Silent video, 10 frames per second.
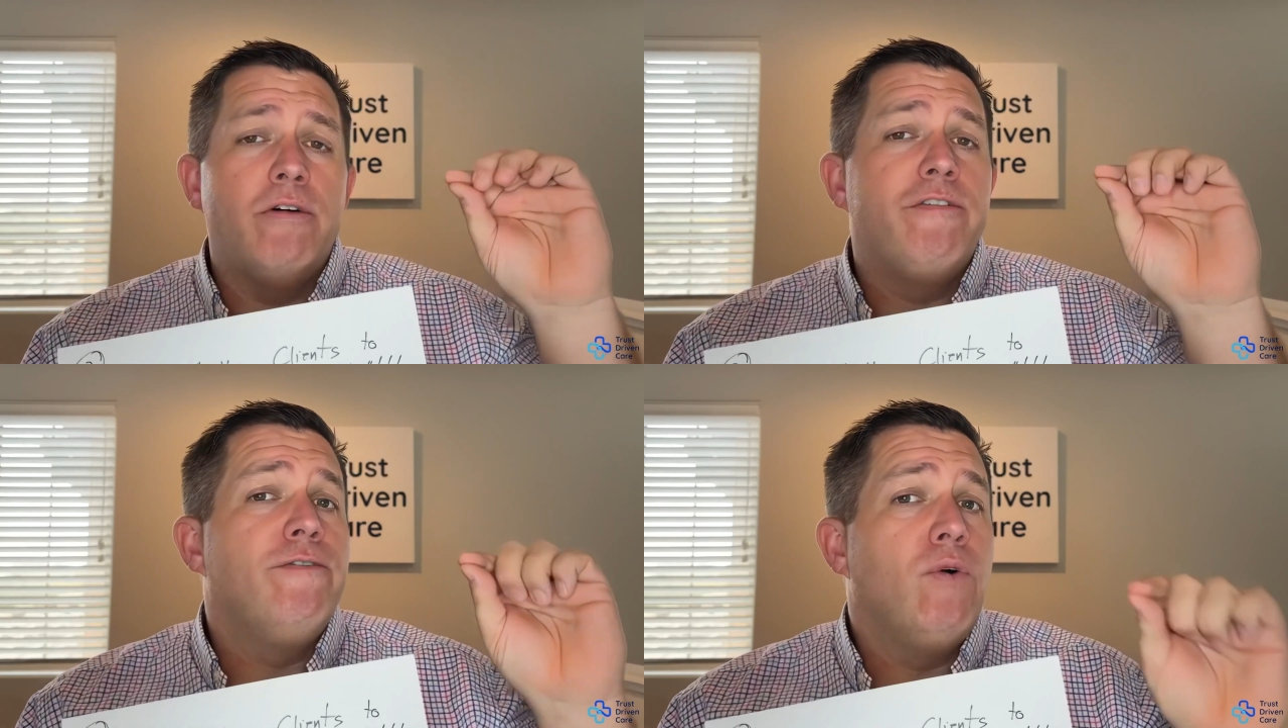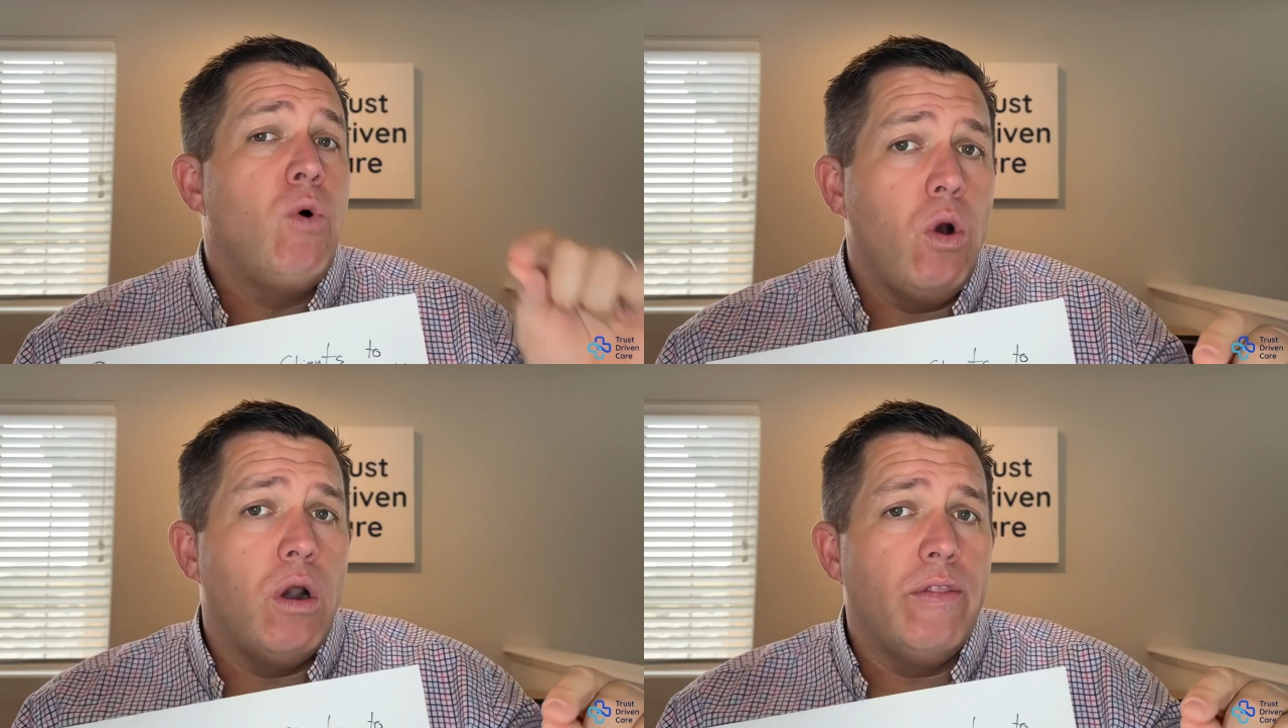
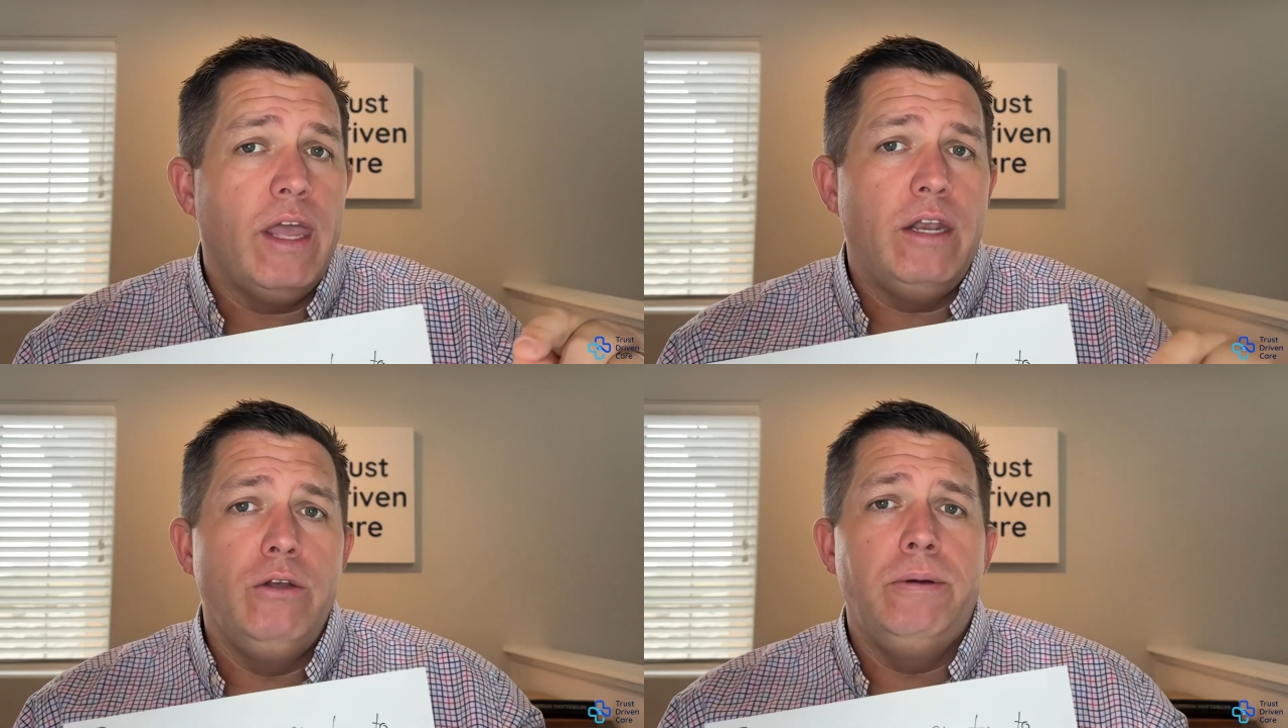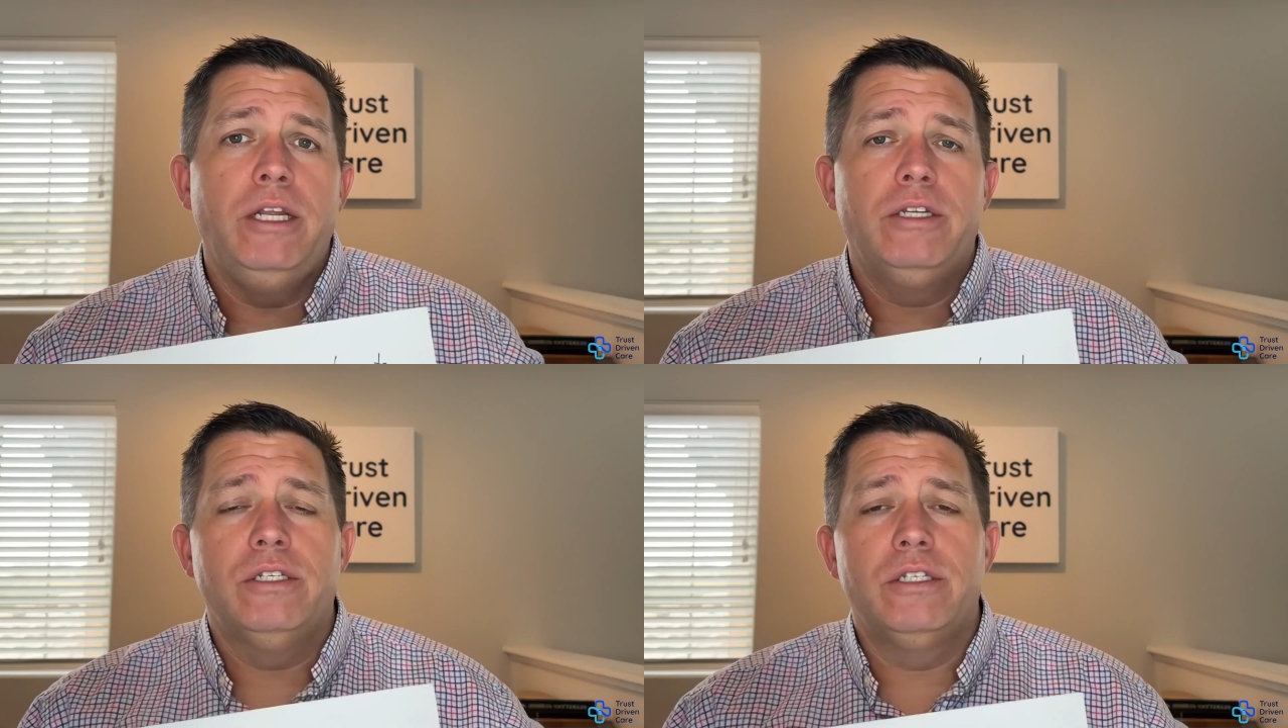before that new
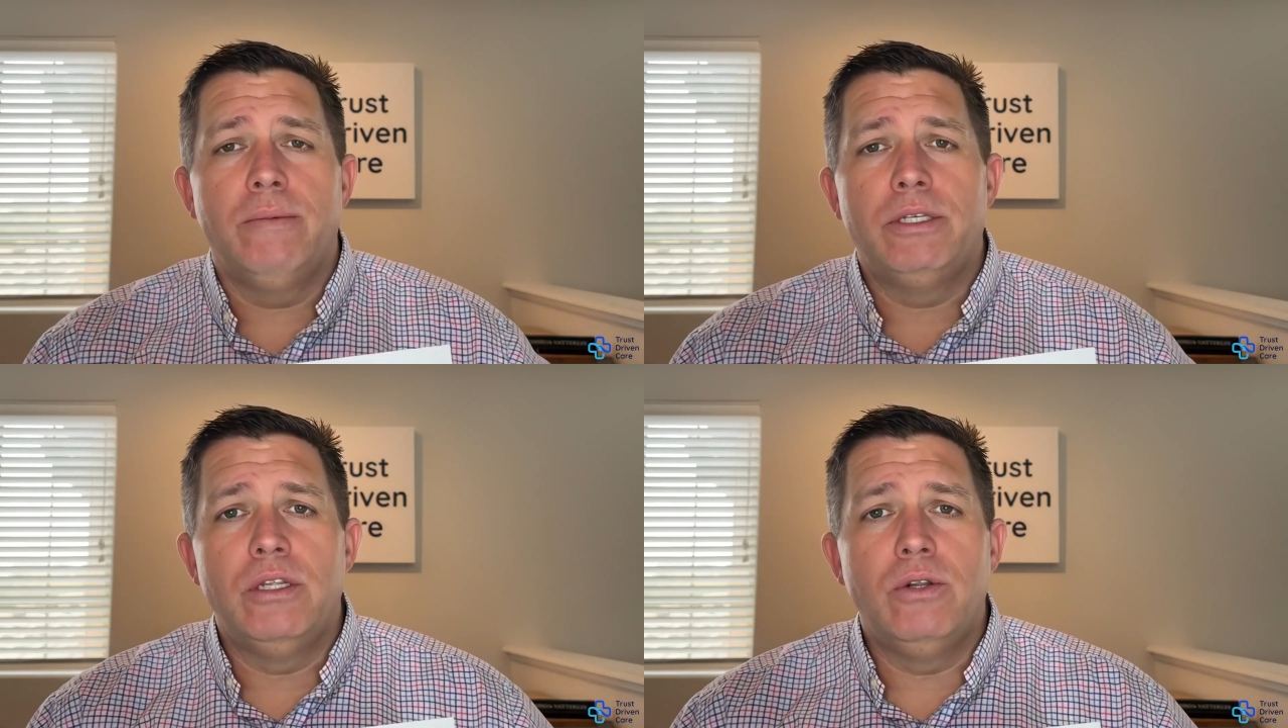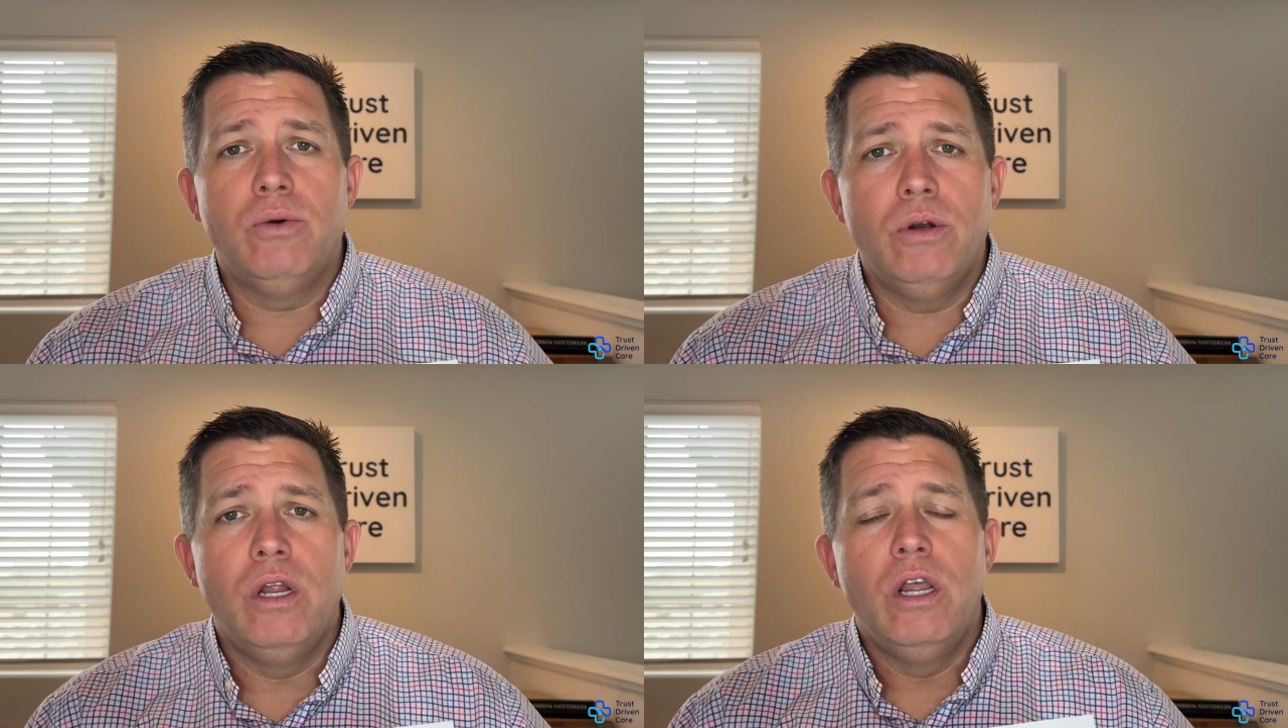patient steps in the
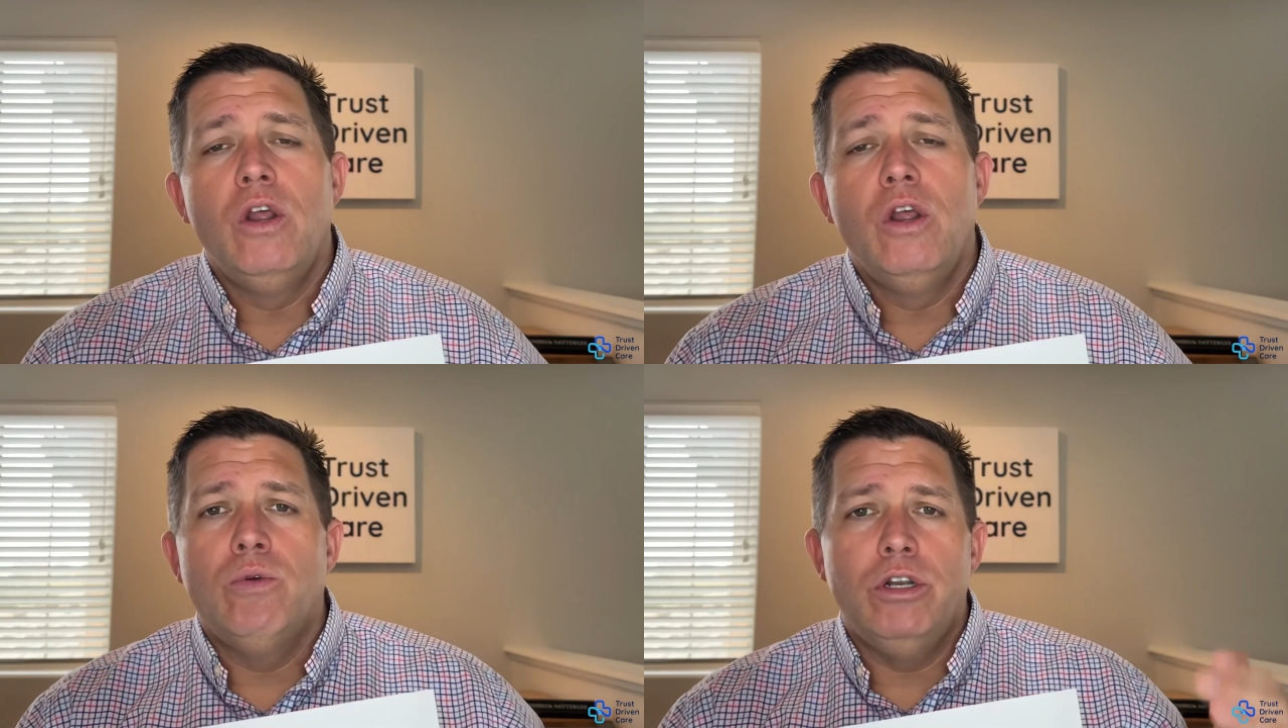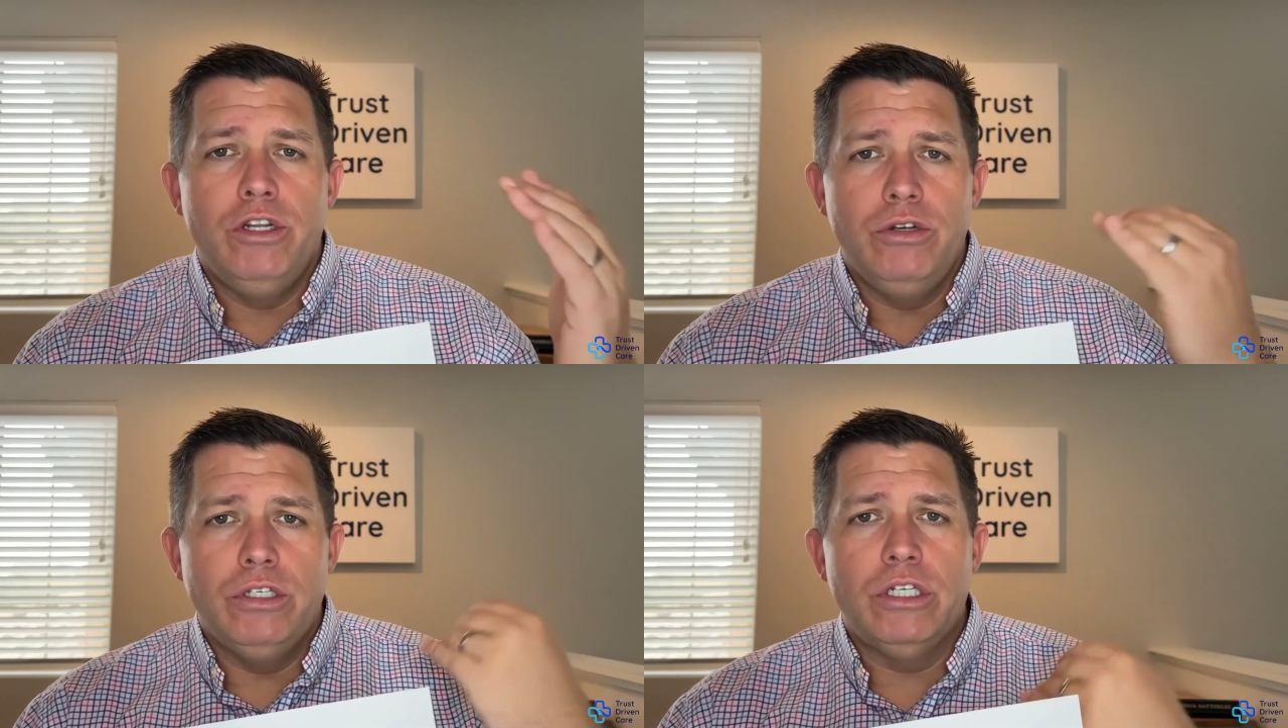door
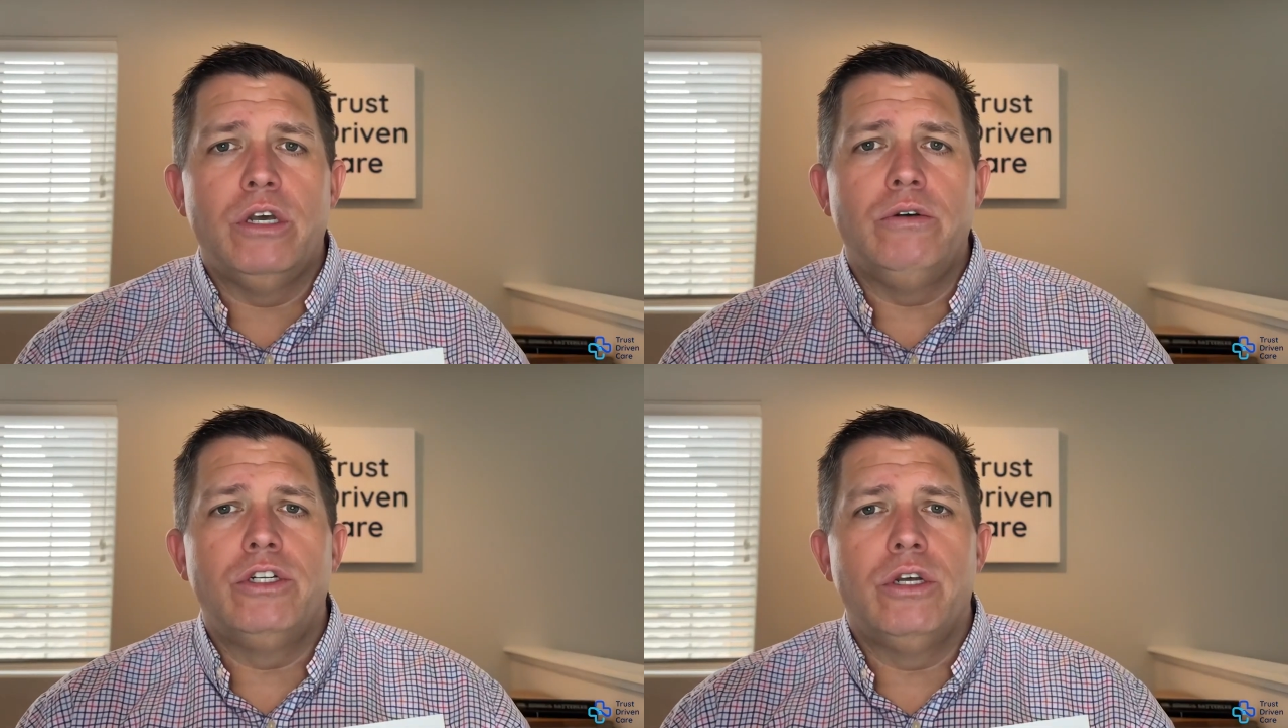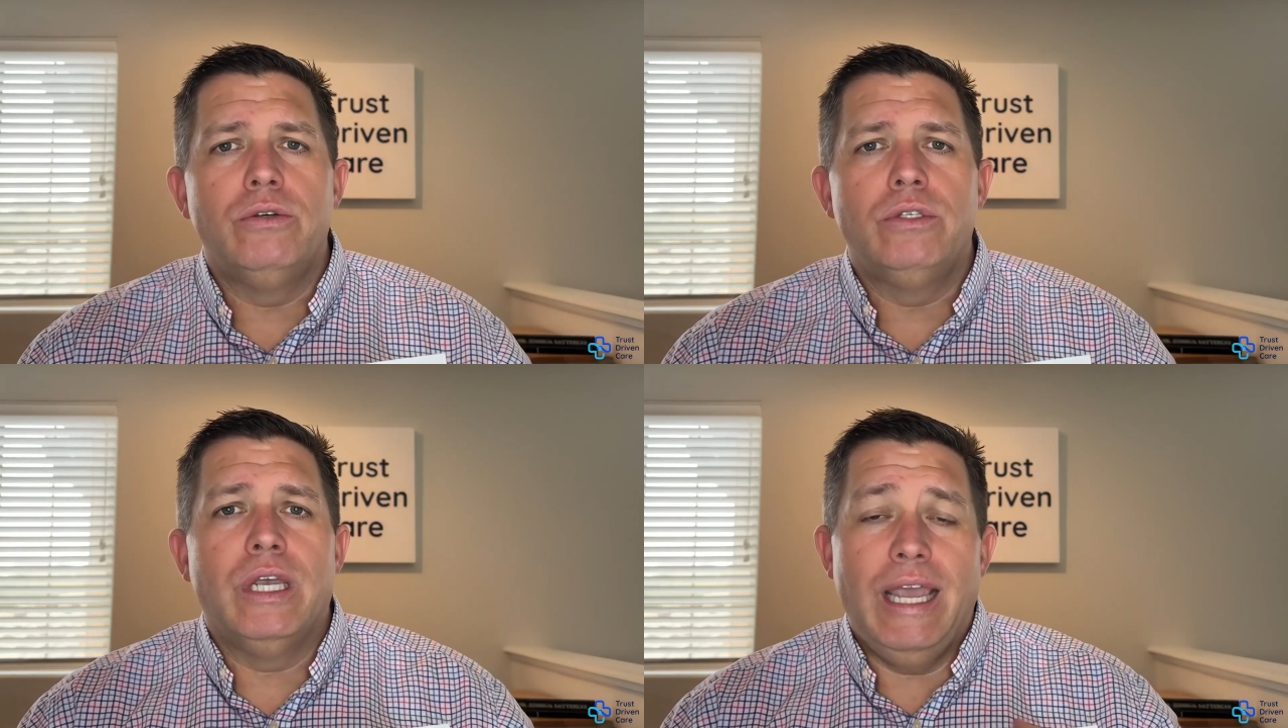reduces no-shows